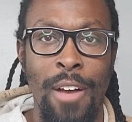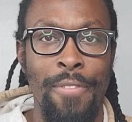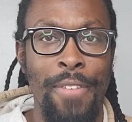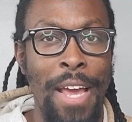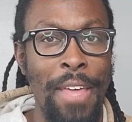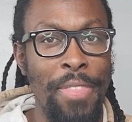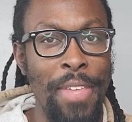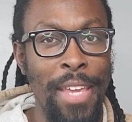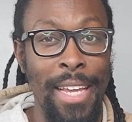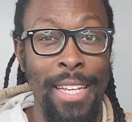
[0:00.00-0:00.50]

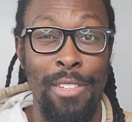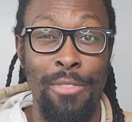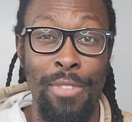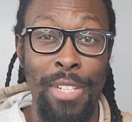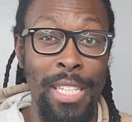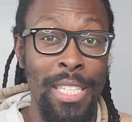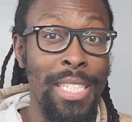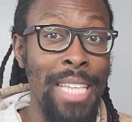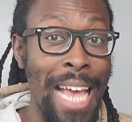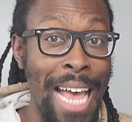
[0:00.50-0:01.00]
I think it's
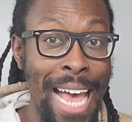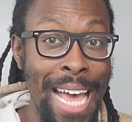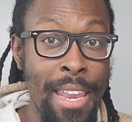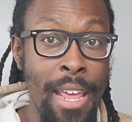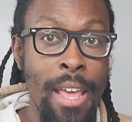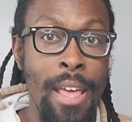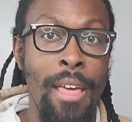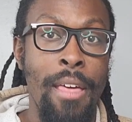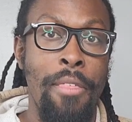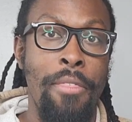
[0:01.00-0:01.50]
really sad
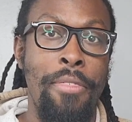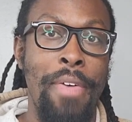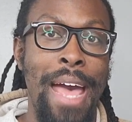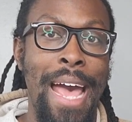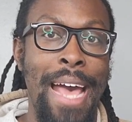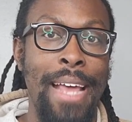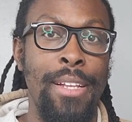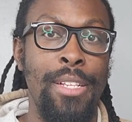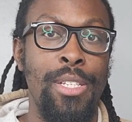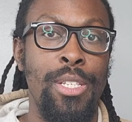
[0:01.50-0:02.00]

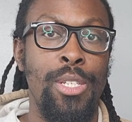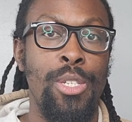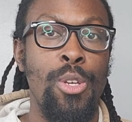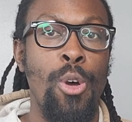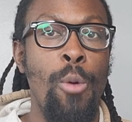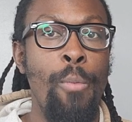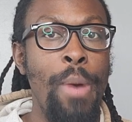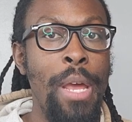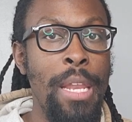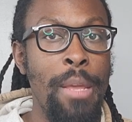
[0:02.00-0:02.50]
that
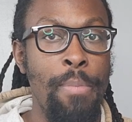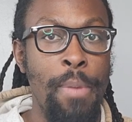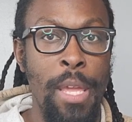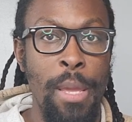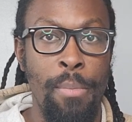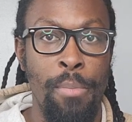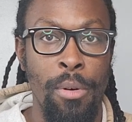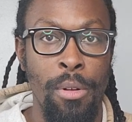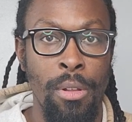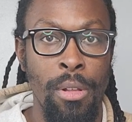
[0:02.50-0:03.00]
so many
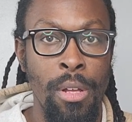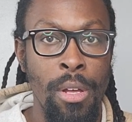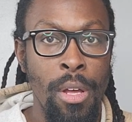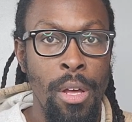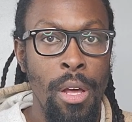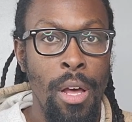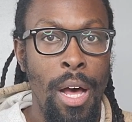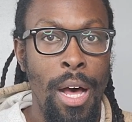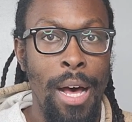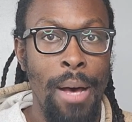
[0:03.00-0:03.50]
people
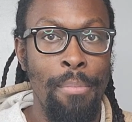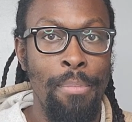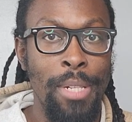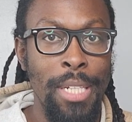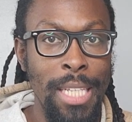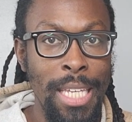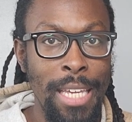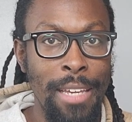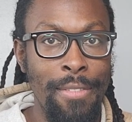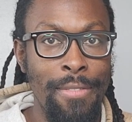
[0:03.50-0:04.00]

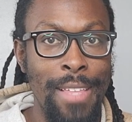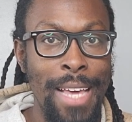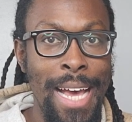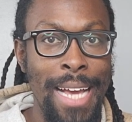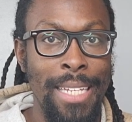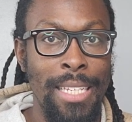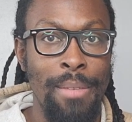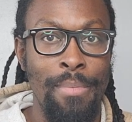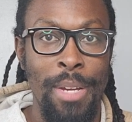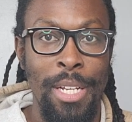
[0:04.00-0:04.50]
believe
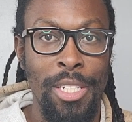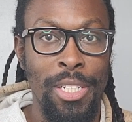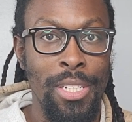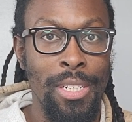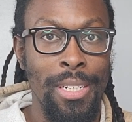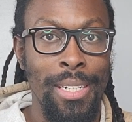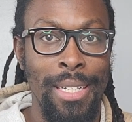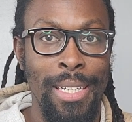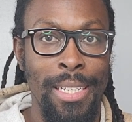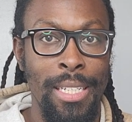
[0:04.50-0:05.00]
that
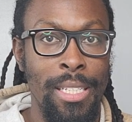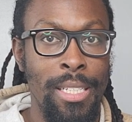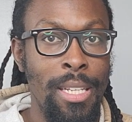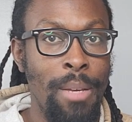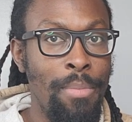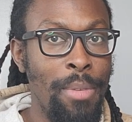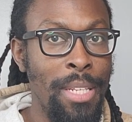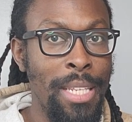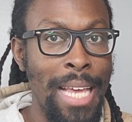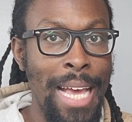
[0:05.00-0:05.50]
dementia is
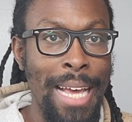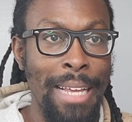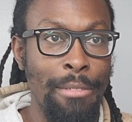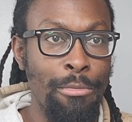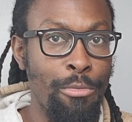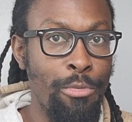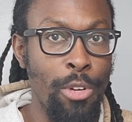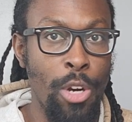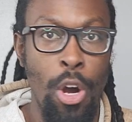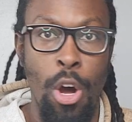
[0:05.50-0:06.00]
something that
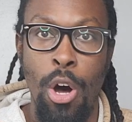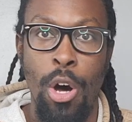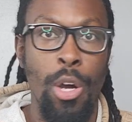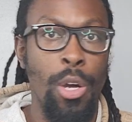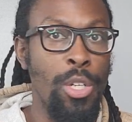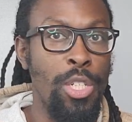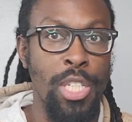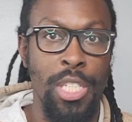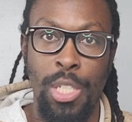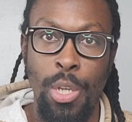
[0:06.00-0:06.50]
we're all
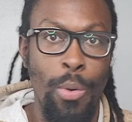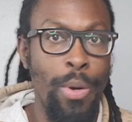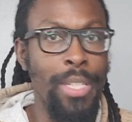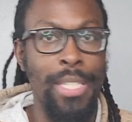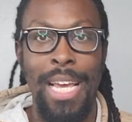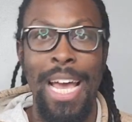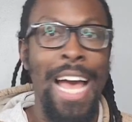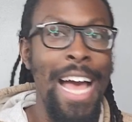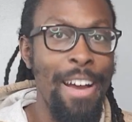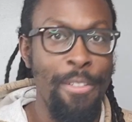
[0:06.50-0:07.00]
just going
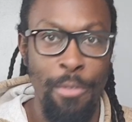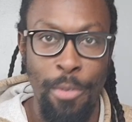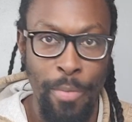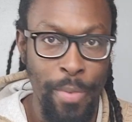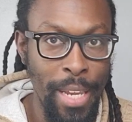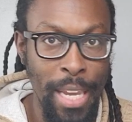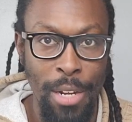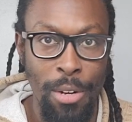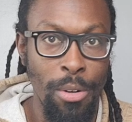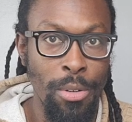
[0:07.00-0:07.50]
to have when we
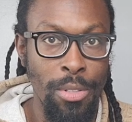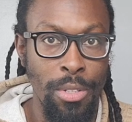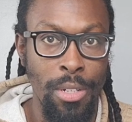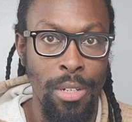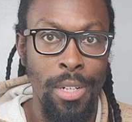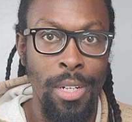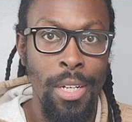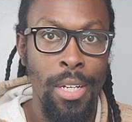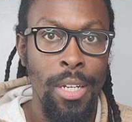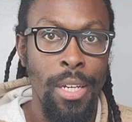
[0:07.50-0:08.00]
get older.
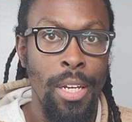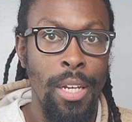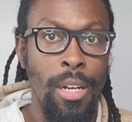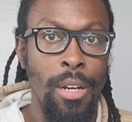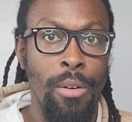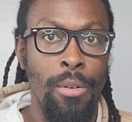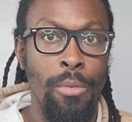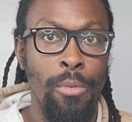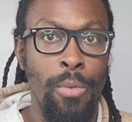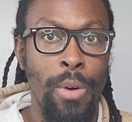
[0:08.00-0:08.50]

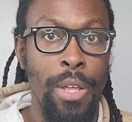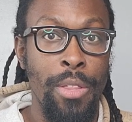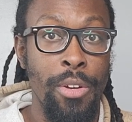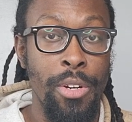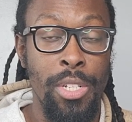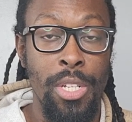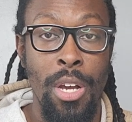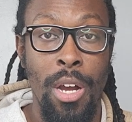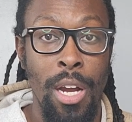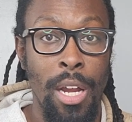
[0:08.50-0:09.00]
Whether
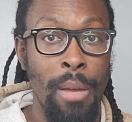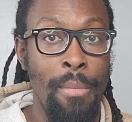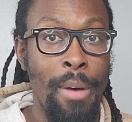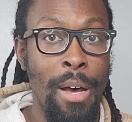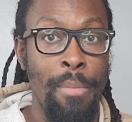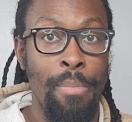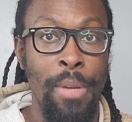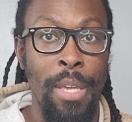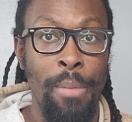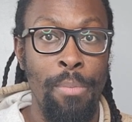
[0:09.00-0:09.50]
you're talking
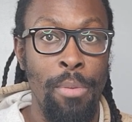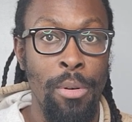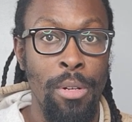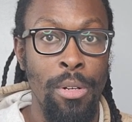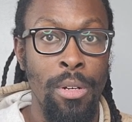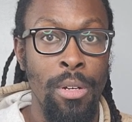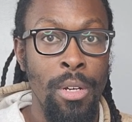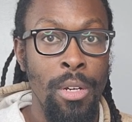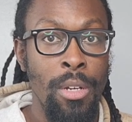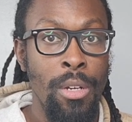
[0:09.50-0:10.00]
about
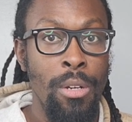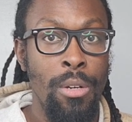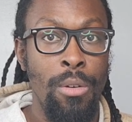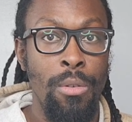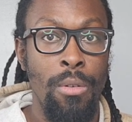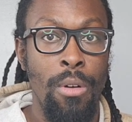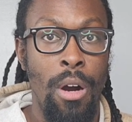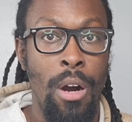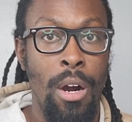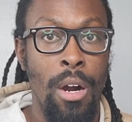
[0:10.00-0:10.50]
people
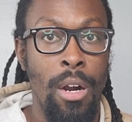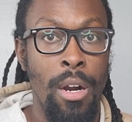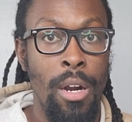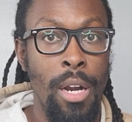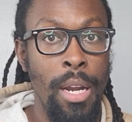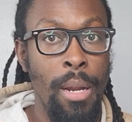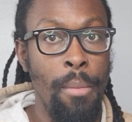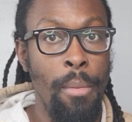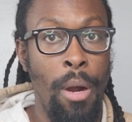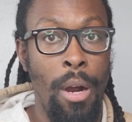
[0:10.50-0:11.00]
who
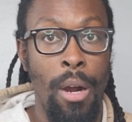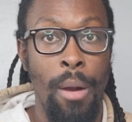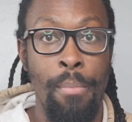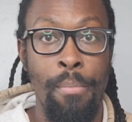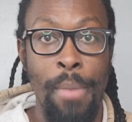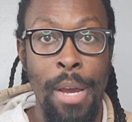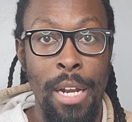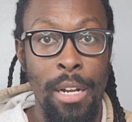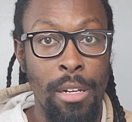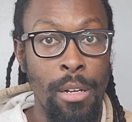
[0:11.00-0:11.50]
are
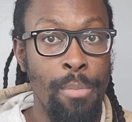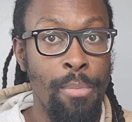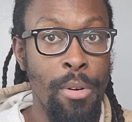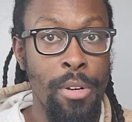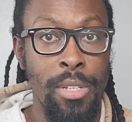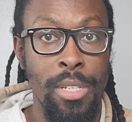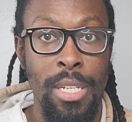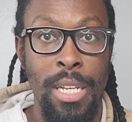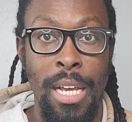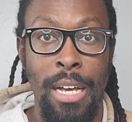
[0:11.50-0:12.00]
medical
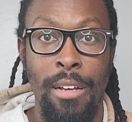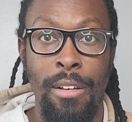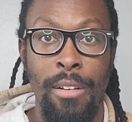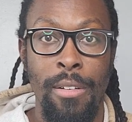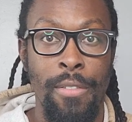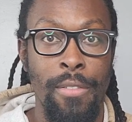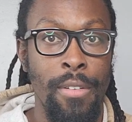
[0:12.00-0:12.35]
personnel,